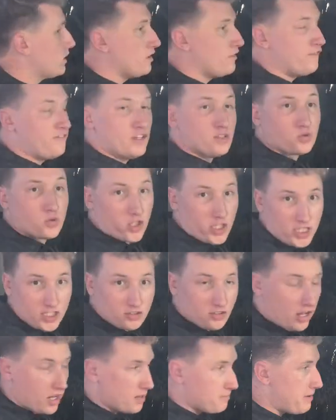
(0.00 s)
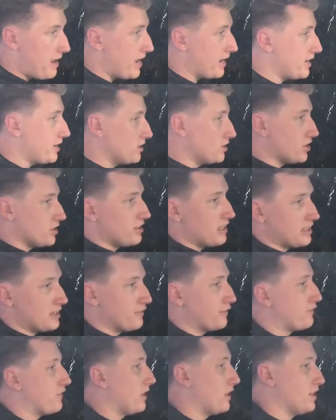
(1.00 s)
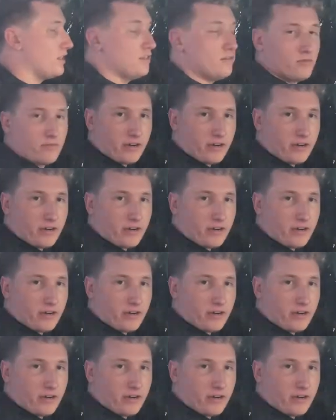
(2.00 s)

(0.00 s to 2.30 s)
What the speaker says: Feels really solid back here, just like the front.